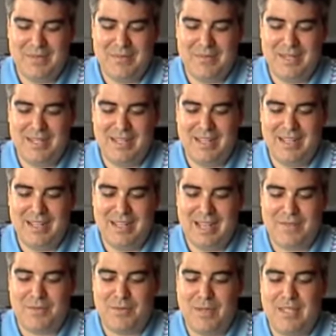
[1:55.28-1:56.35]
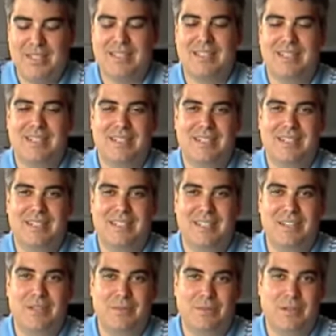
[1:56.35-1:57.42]
We, after we made the selection,
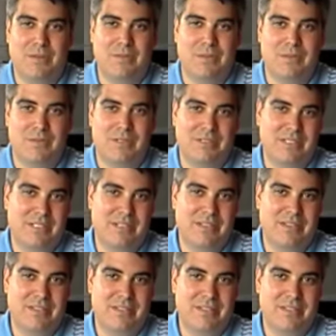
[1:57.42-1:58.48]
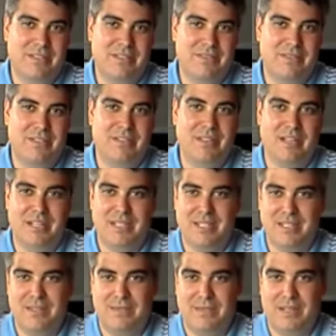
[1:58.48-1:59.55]
continued to work with Worldleaders to, like I
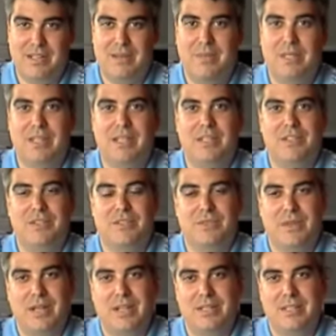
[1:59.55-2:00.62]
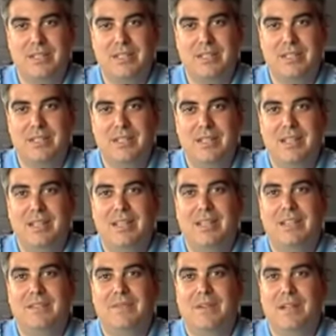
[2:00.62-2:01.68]
said, define communication strategies
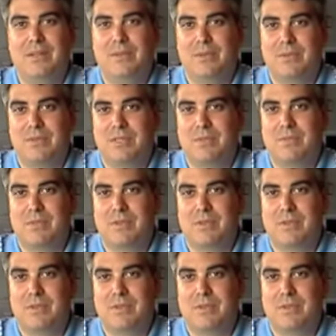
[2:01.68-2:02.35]
and define goals and